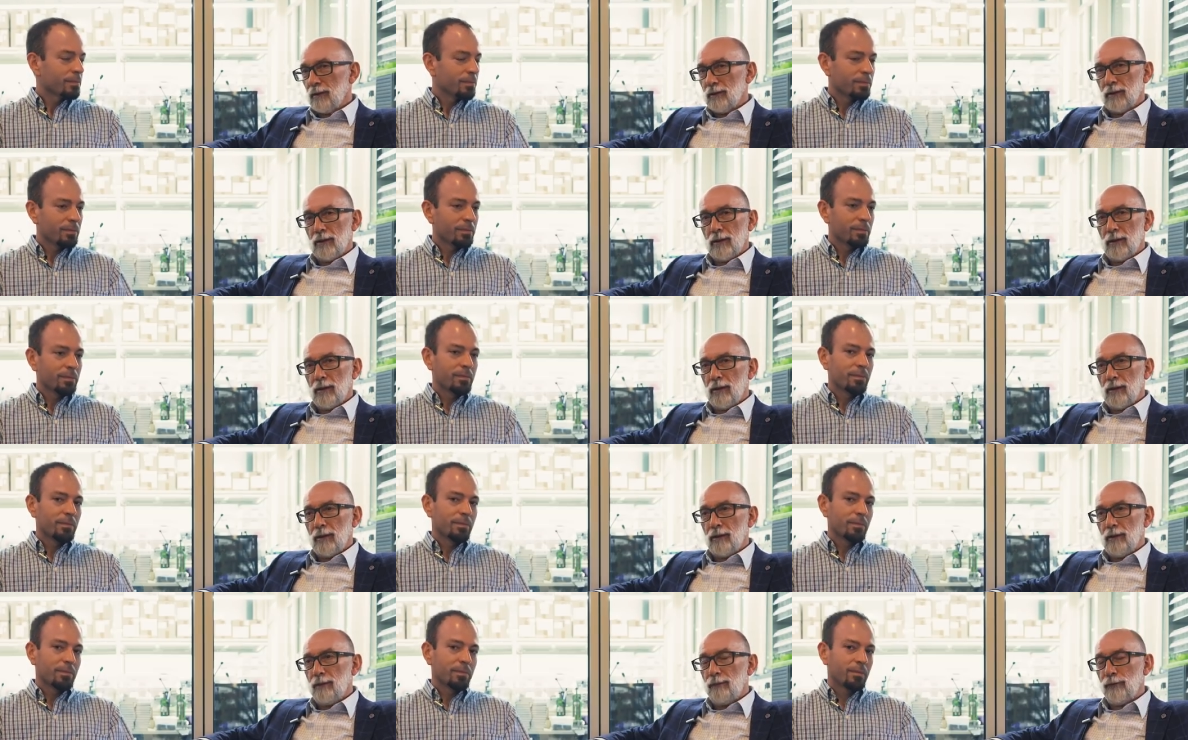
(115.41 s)

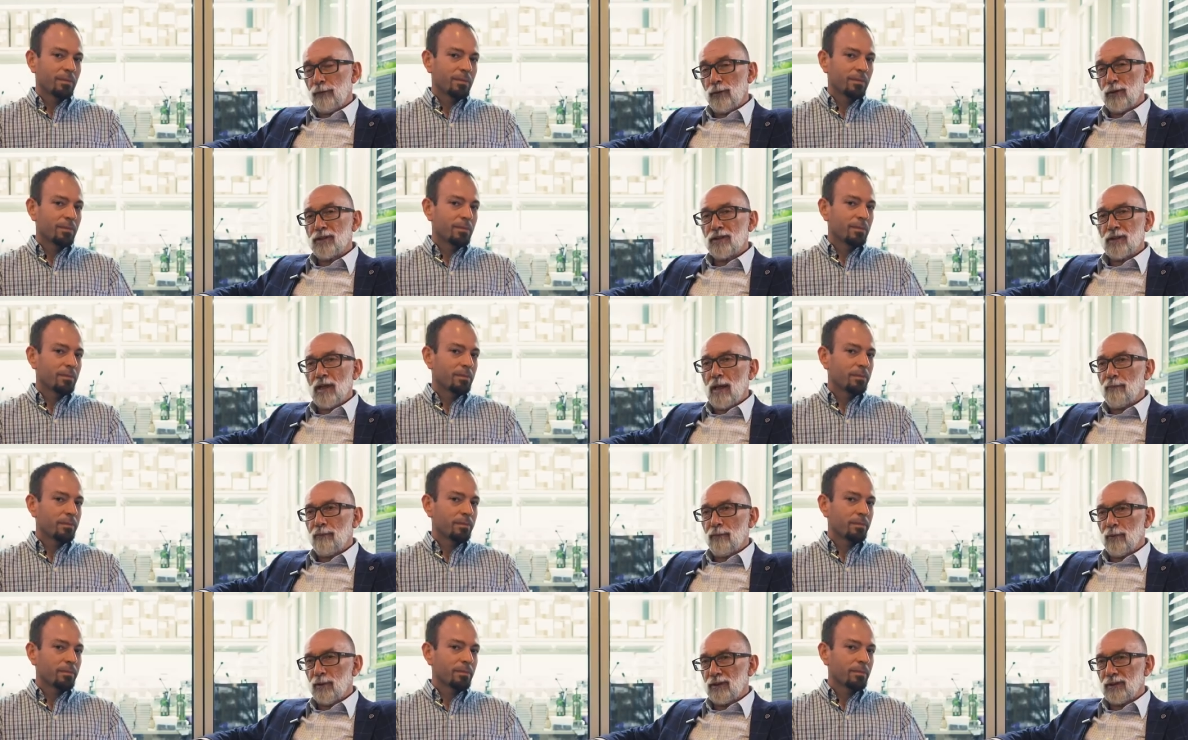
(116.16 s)
Speaker 1: Uh, the first
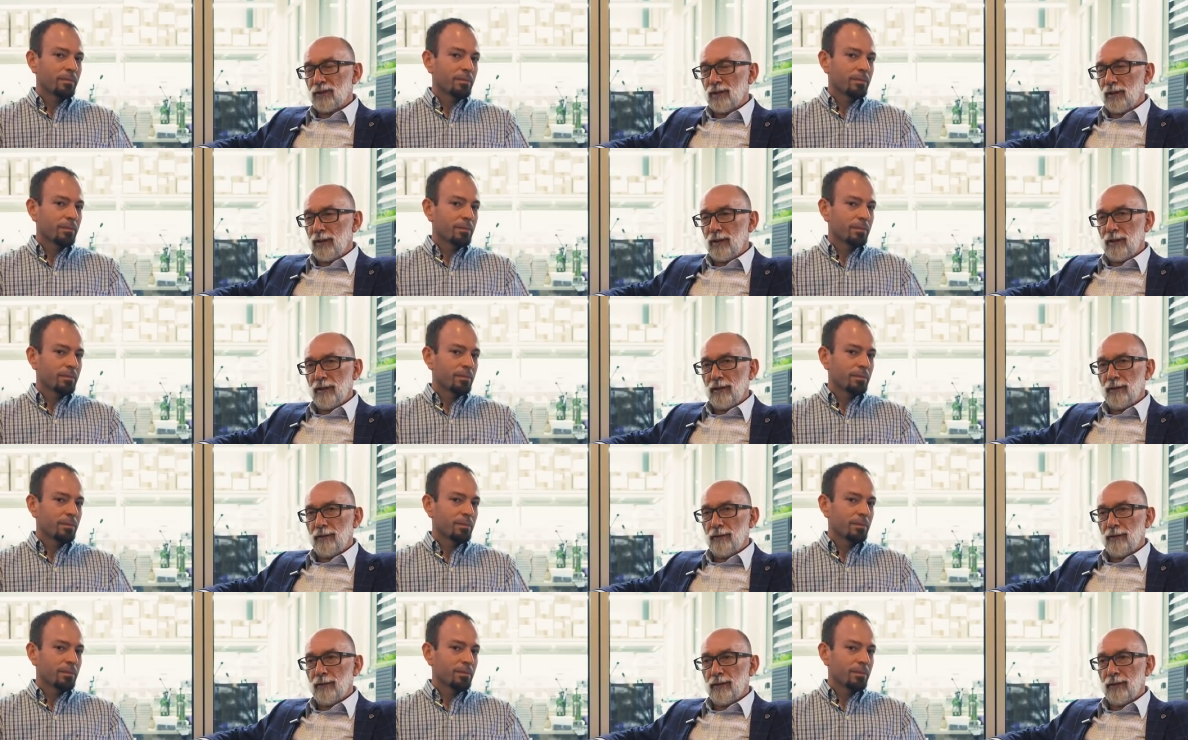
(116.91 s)
step was
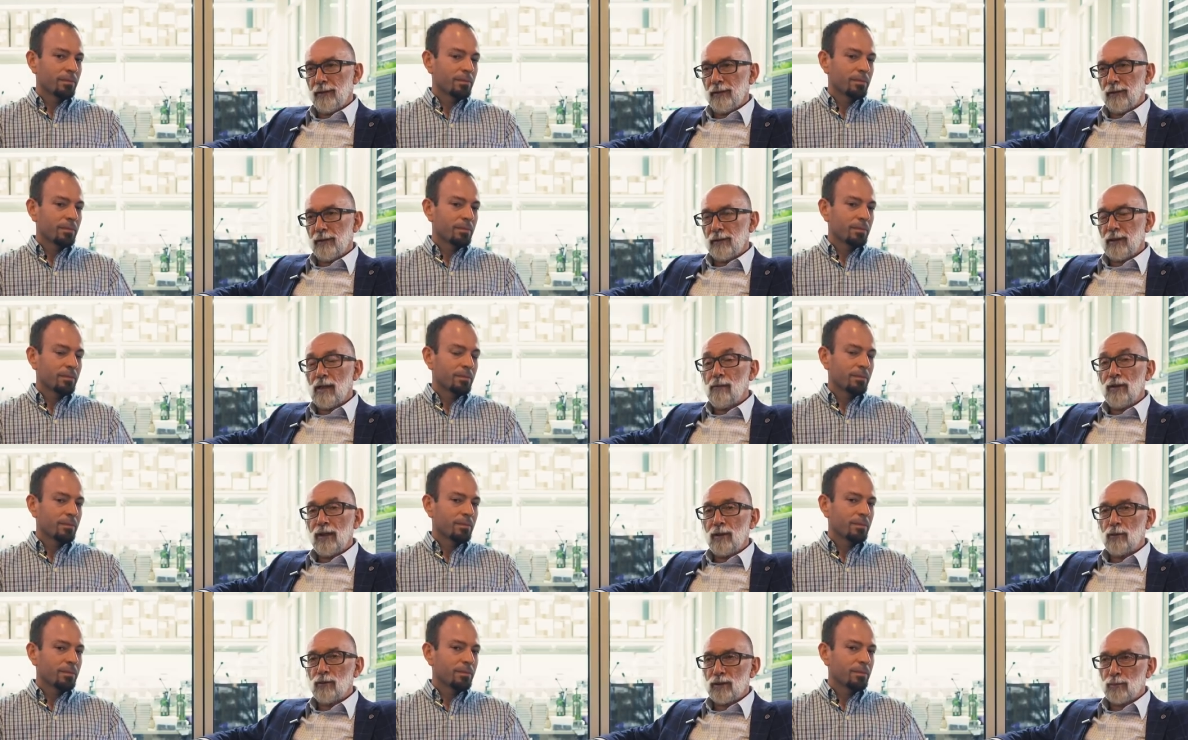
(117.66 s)
the uh, uh
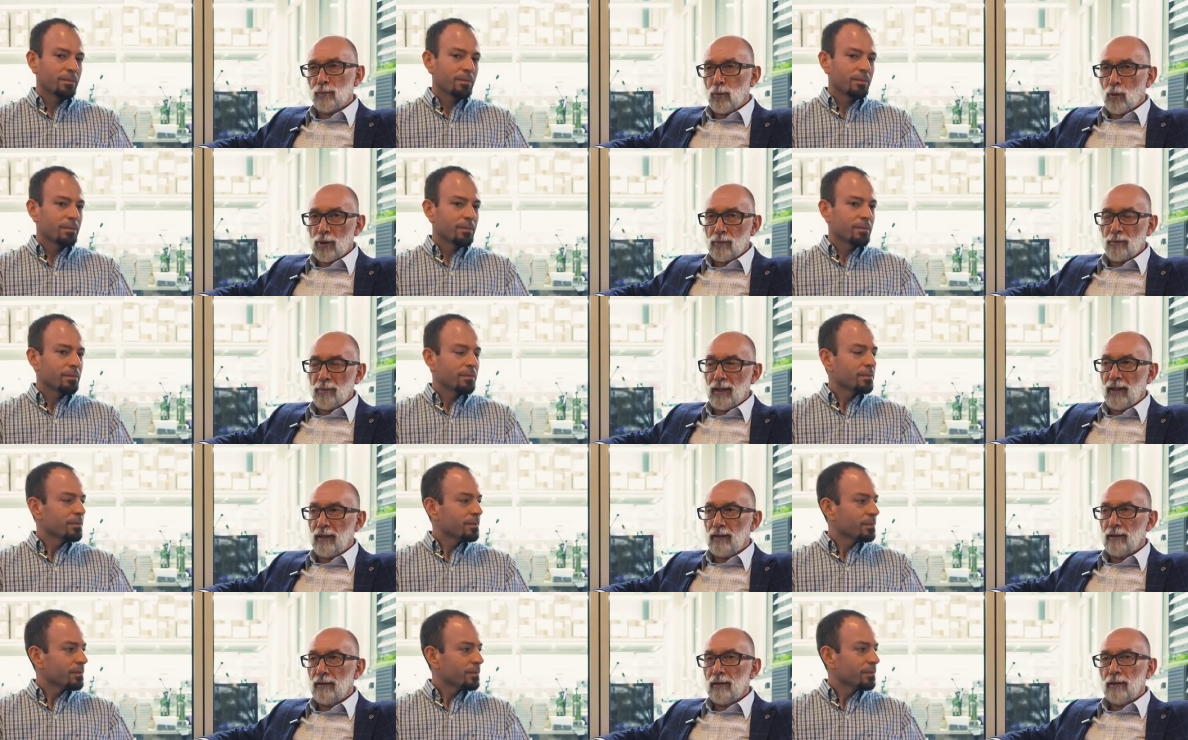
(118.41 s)
Kaweco Sport
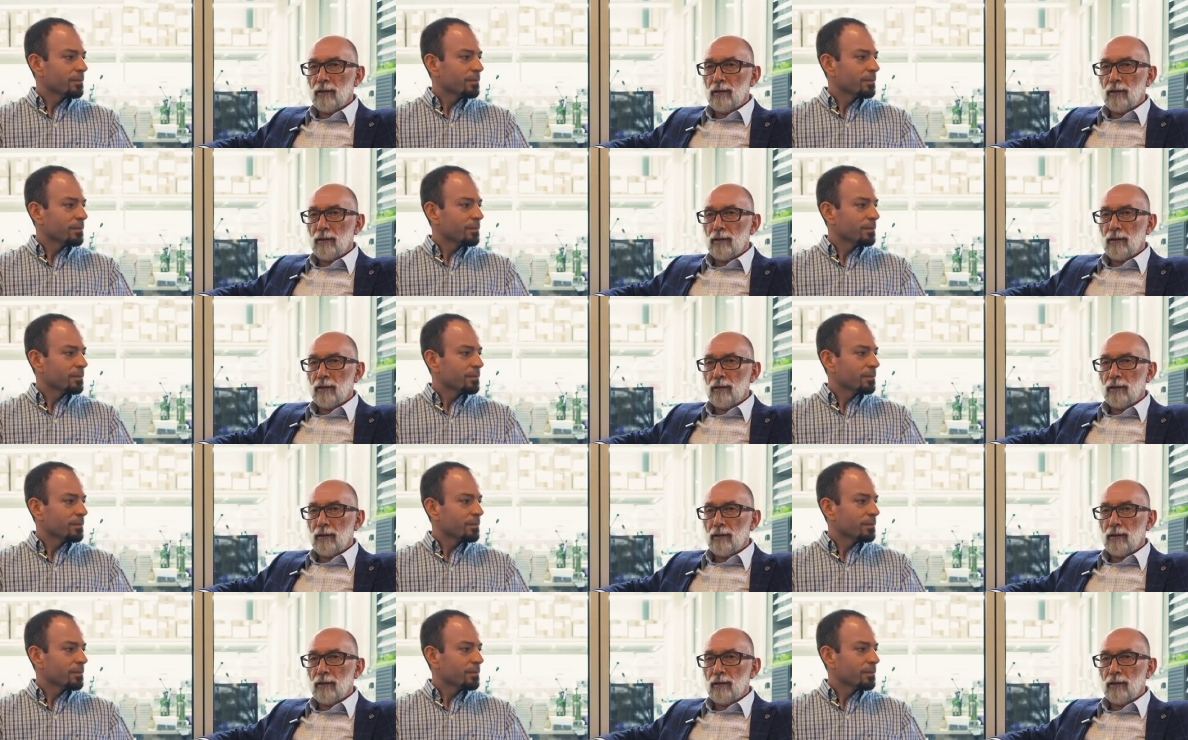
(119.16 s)
Pen